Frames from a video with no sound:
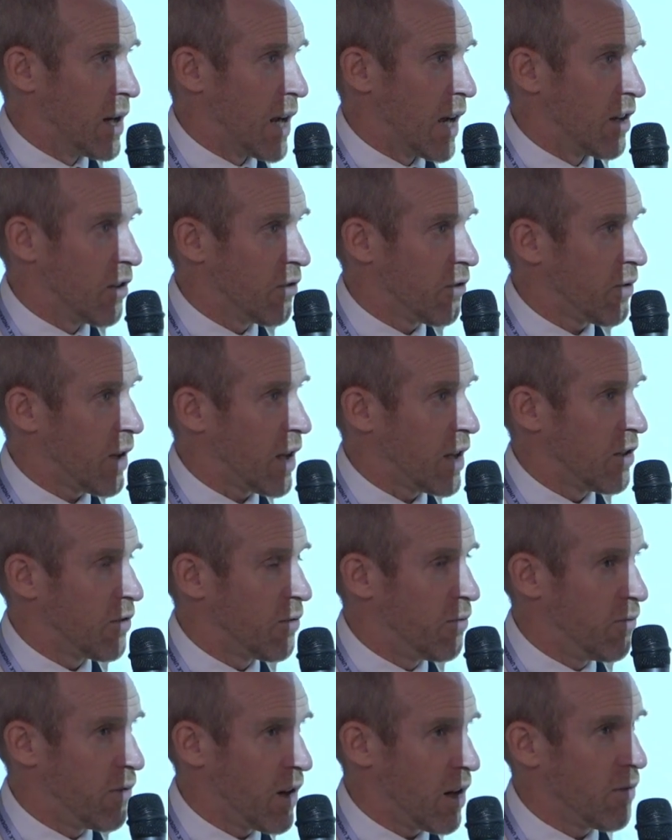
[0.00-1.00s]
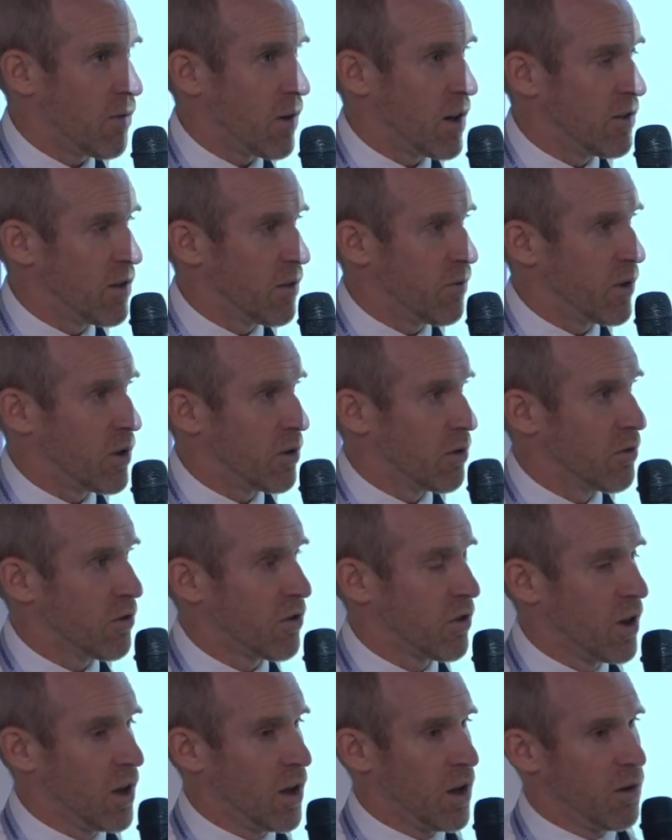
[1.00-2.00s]
and it is very, very difficult
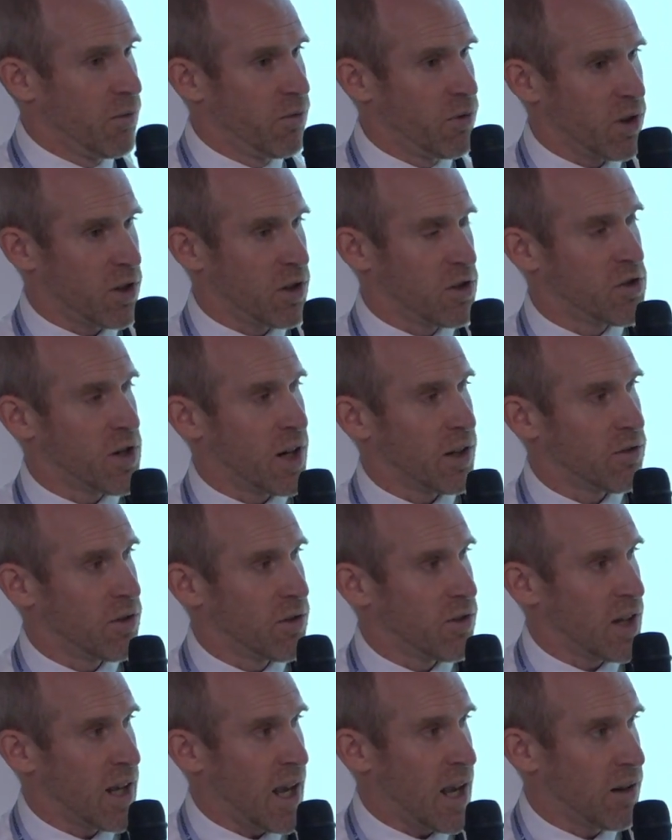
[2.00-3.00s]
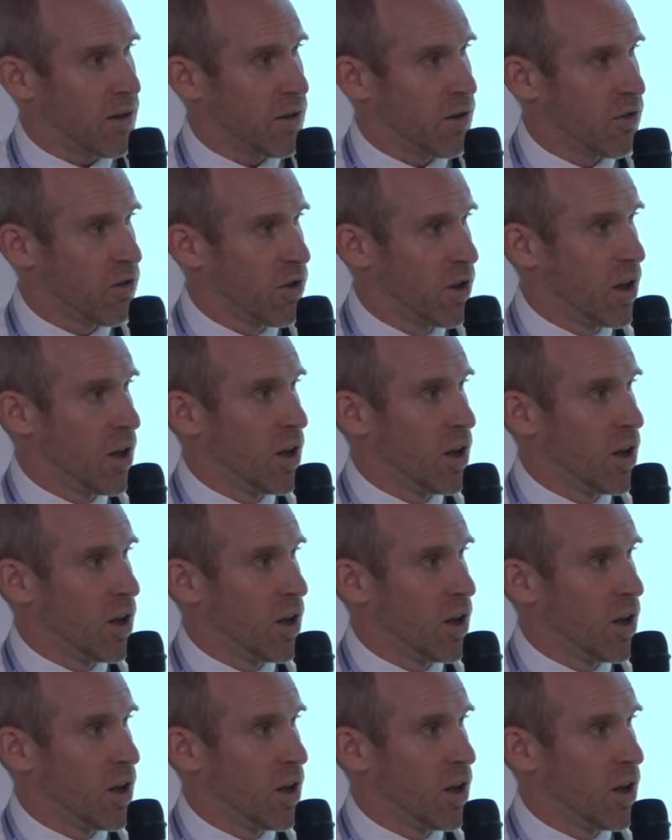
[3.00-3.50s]
for a contractor at the end